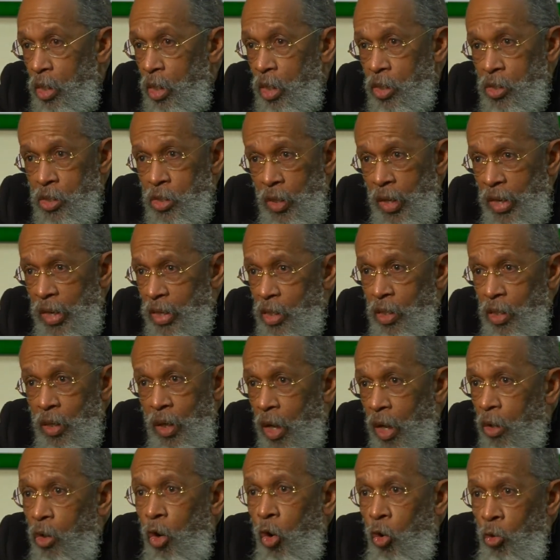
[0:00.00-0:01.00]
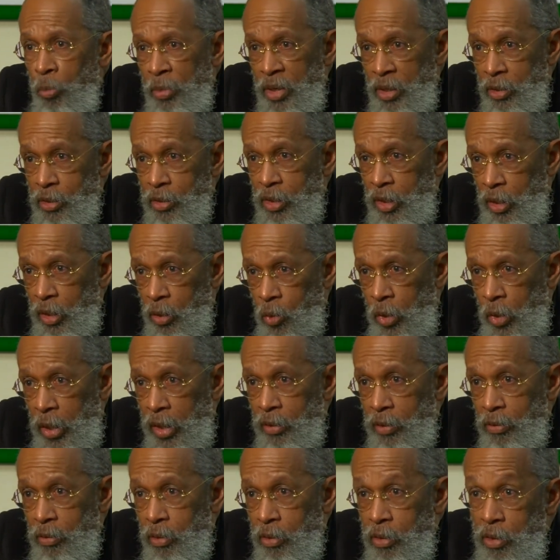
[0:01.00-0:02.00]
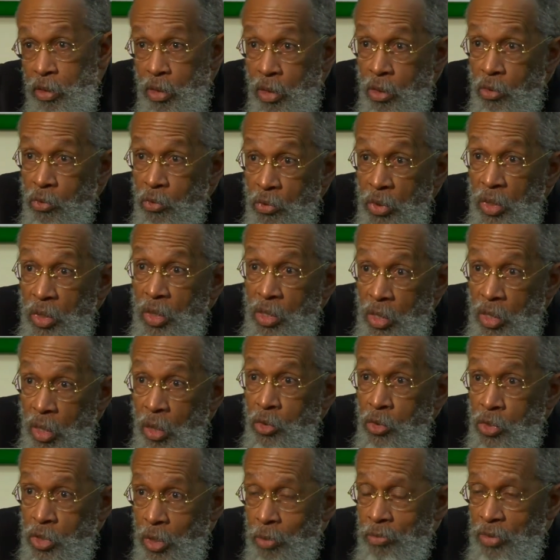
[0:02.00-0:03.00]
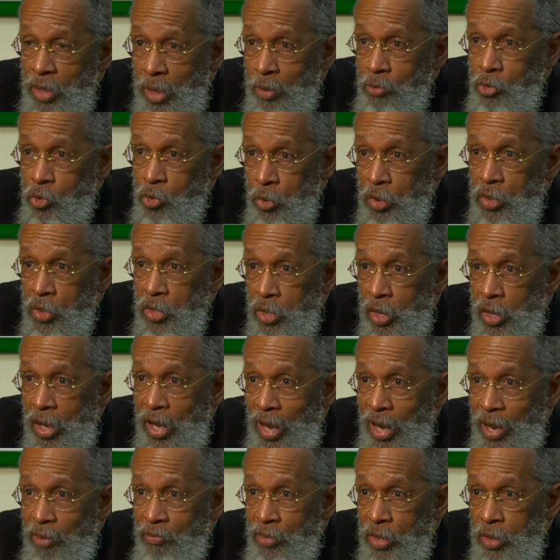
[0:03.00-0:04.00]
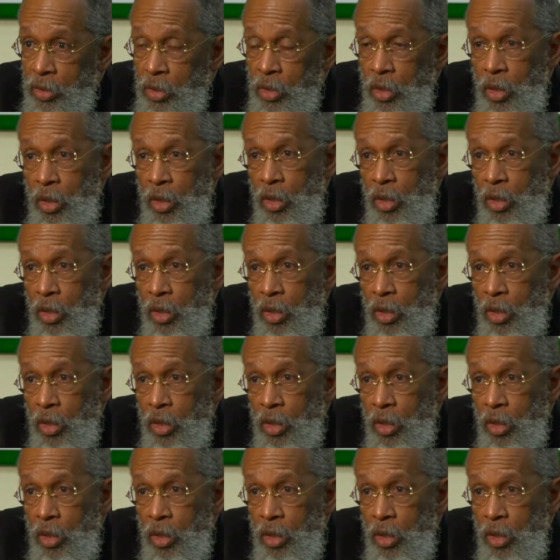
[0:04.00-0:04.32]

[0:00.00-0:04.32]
It's like glaucoma, in a way. You don't really know sometimes whether you have it